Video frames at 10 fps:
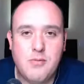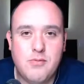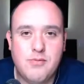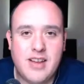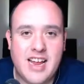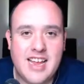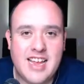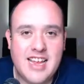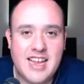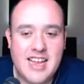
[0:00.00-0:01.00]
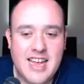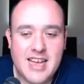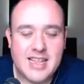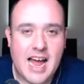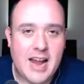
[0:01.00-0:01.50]
You can't.
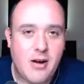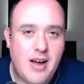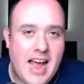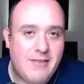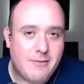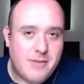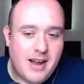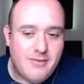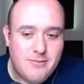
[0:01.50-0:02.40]
Yeah, I don't have a problem.